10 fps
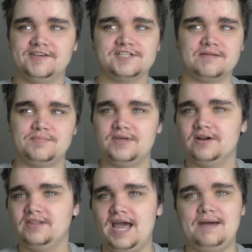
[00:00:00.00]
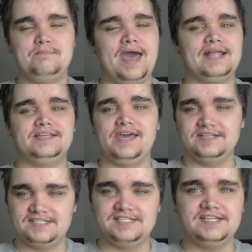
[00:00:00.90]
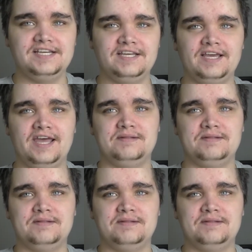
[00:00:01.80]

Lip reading: PhilsComputerLab, MattKC,